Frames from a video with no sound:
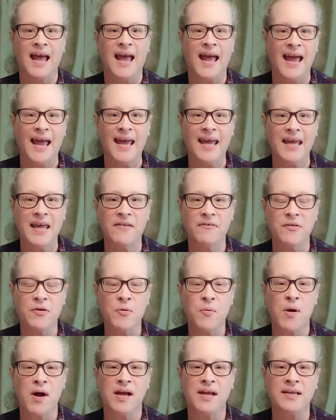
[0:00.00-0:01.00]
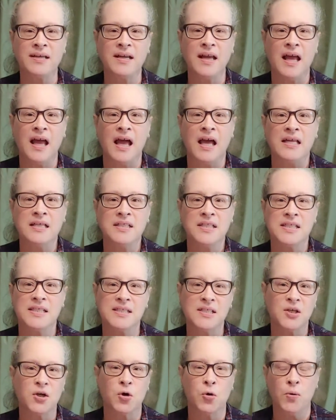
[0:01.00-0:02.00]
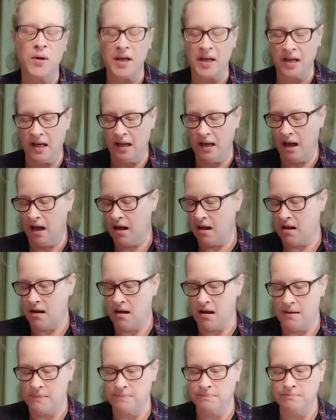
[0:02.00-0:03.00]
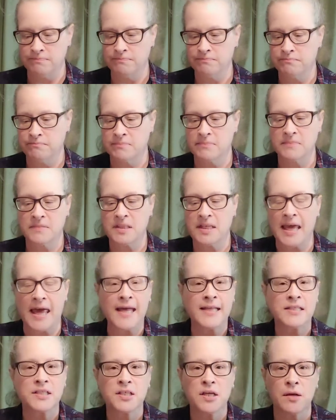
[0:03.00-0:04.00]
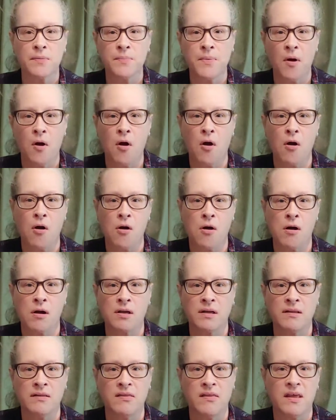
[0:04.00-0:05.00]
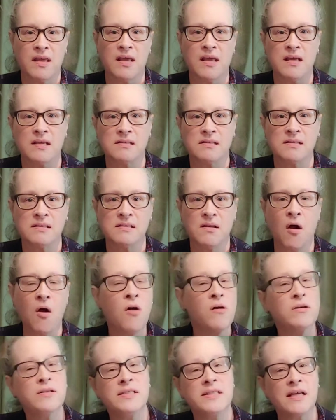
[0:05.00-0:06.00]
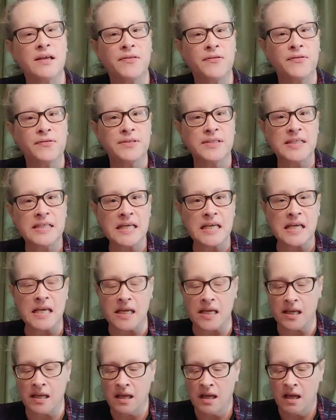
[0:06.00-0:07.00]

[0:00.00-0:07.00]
Hey everyone, just a quick catch up on the hard southern tea.